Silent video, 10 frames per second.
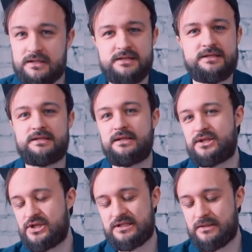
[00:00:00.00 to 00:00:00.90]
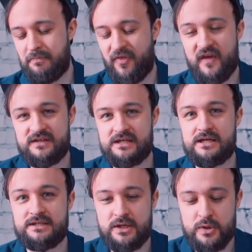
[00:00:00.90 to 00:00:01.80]
This is just a pathetic
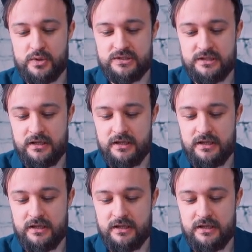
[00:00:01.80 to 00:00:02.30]
excuse.